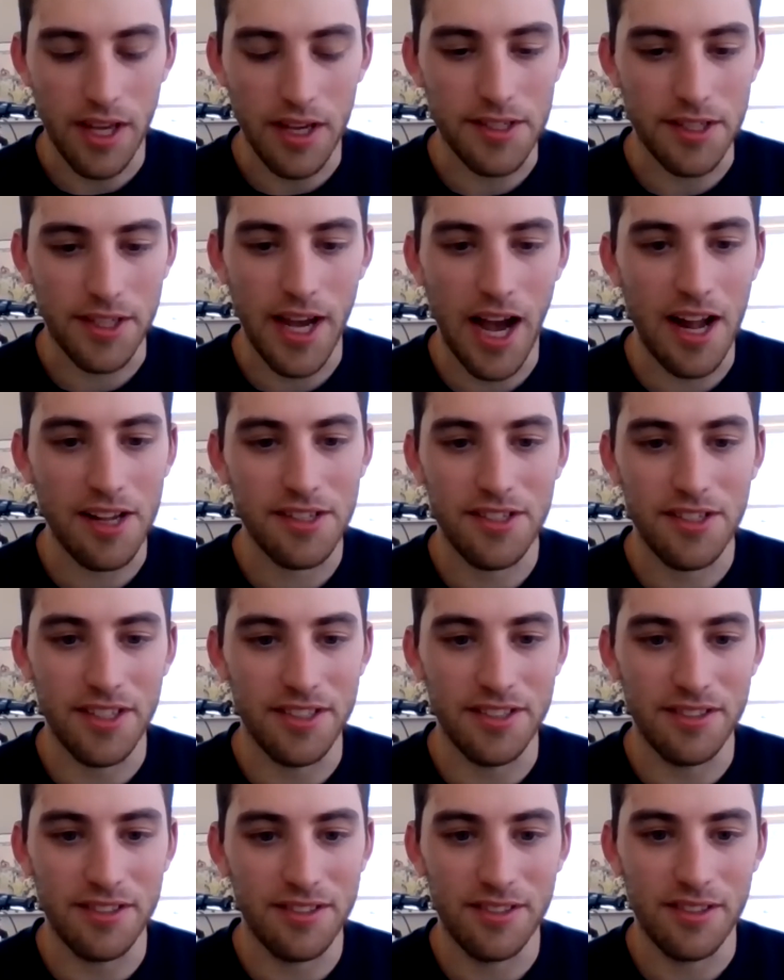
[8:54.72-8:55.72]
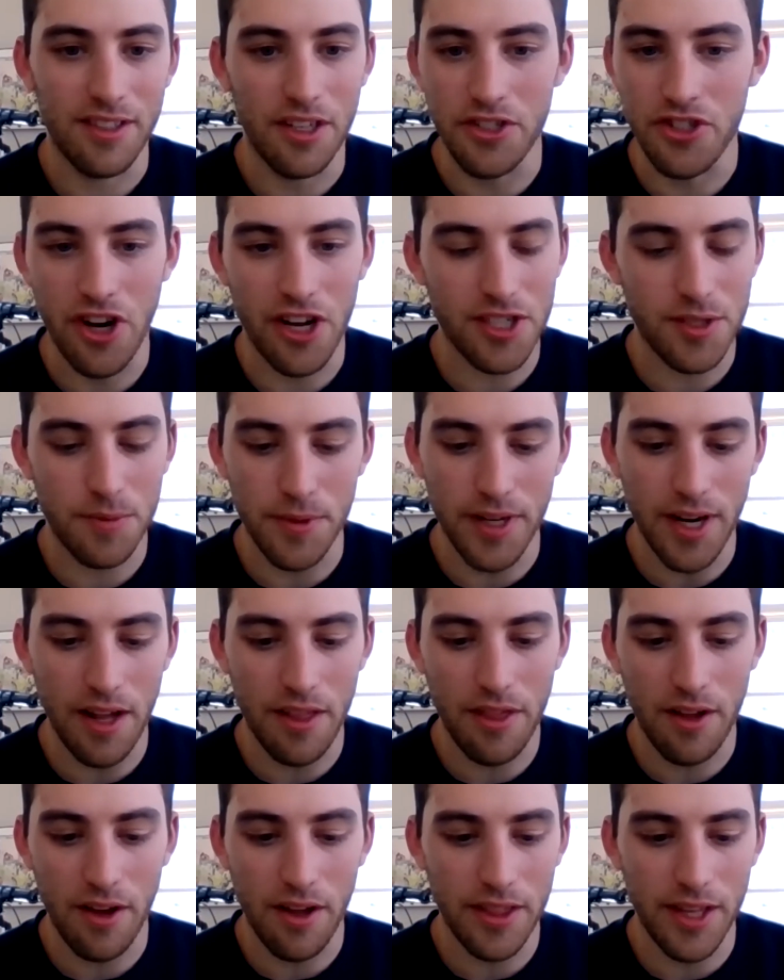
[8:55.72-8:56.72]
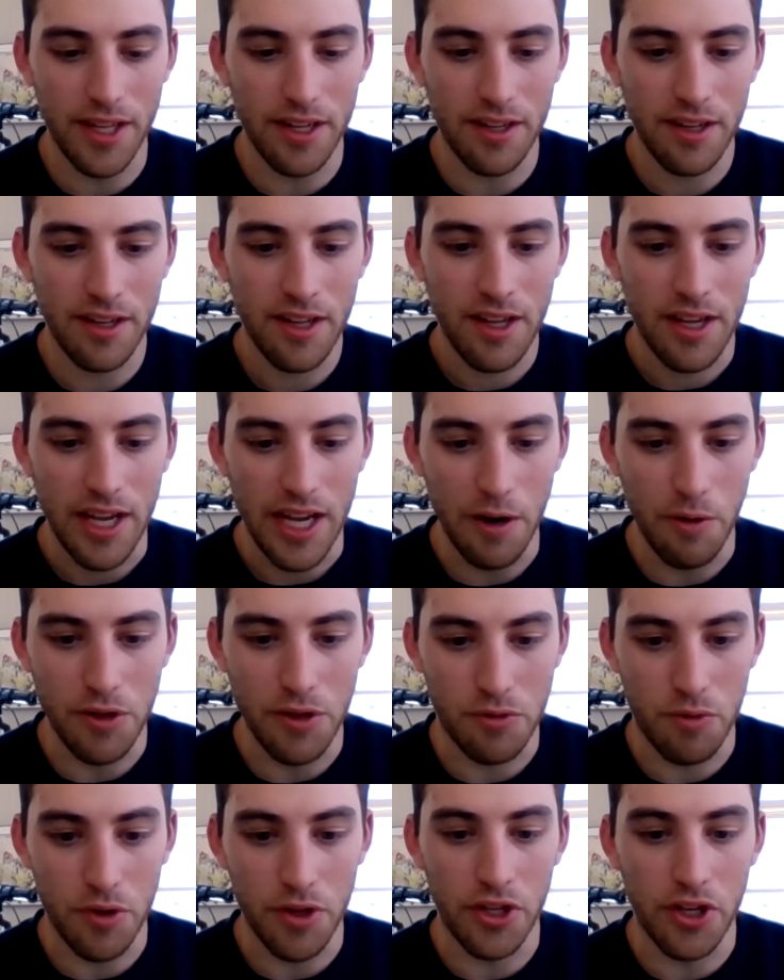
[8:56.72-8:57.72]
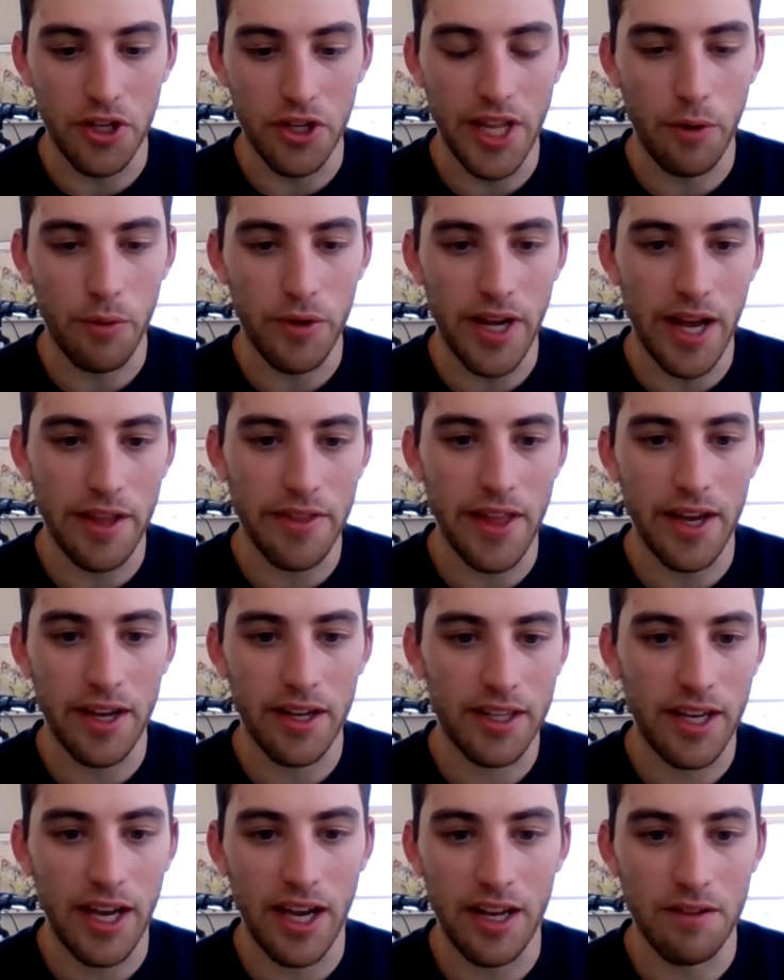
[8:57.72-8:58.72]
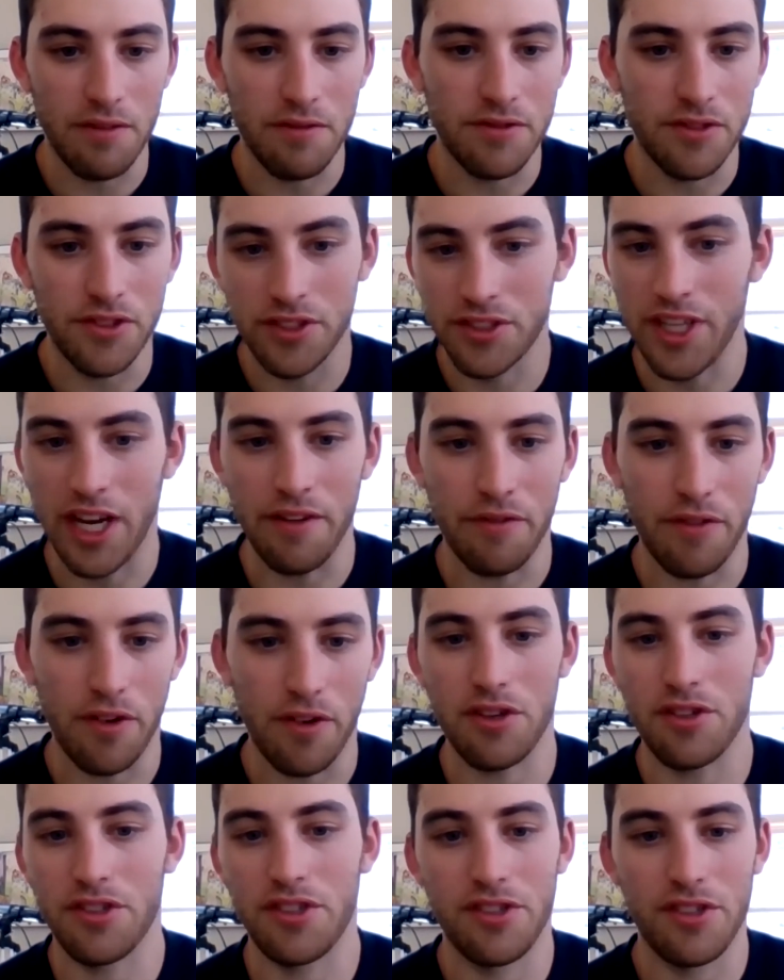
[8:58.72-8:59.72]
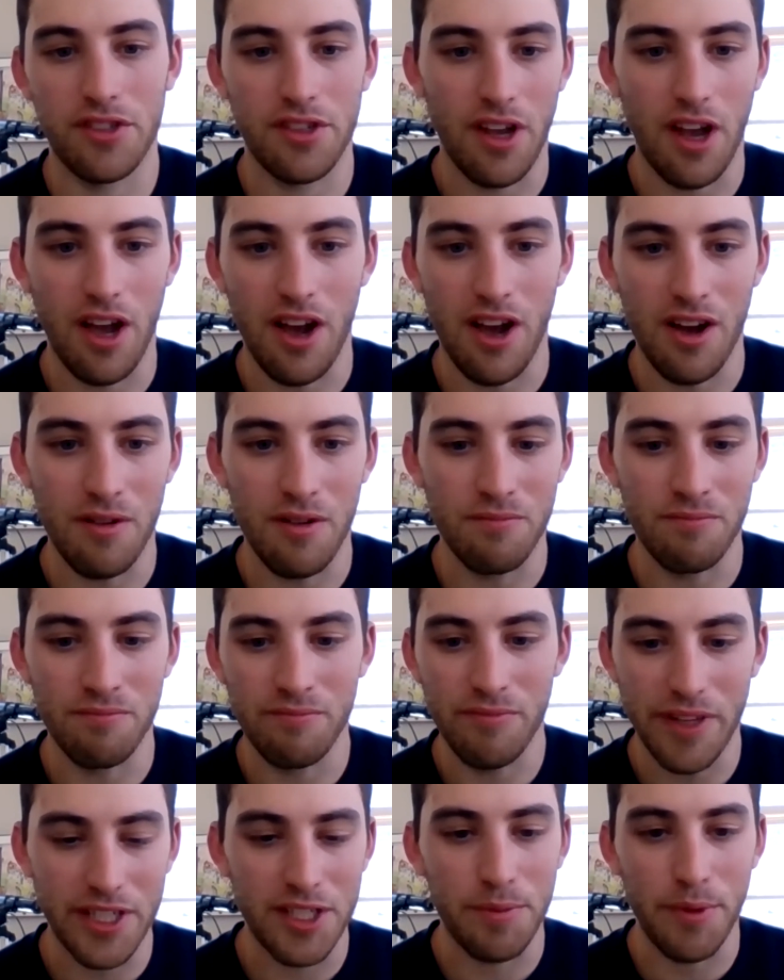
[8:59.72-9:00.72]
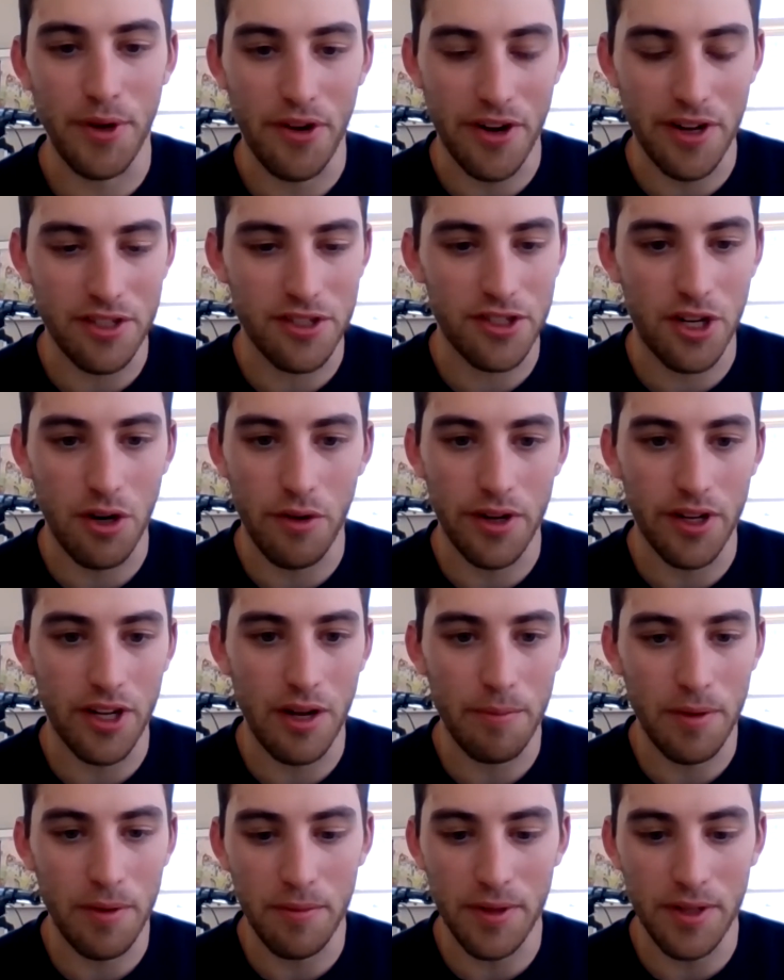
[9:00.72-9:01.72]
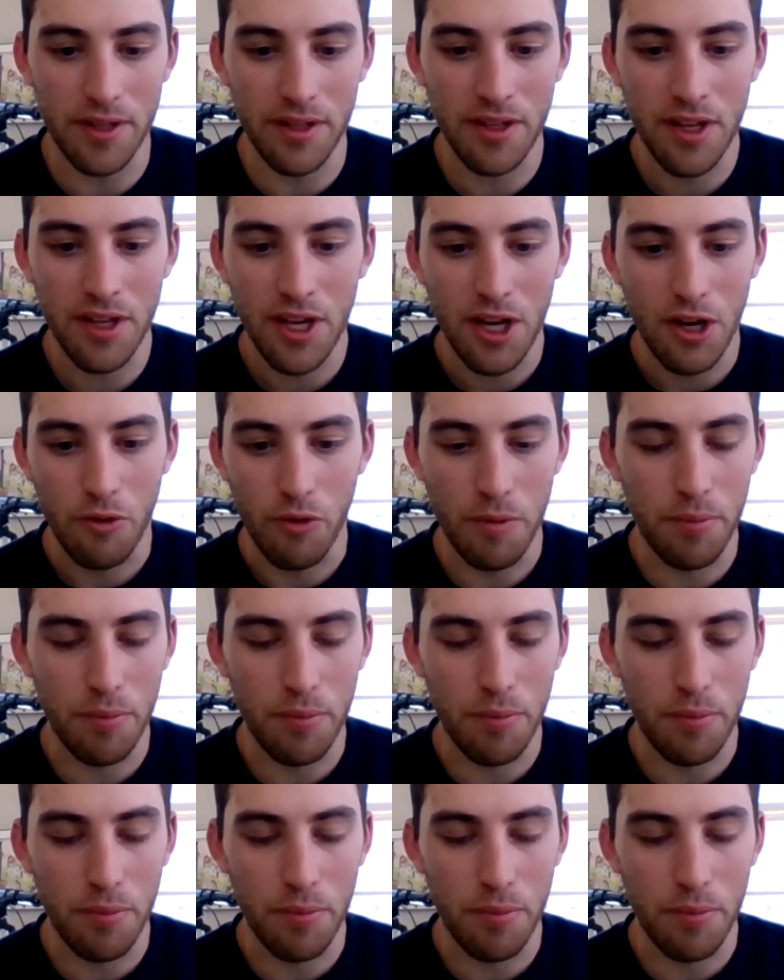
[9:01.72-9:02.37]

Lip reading: was a constant adjustment. I thought that it was really good that we had that kind of diverse experience growing up. I mean, we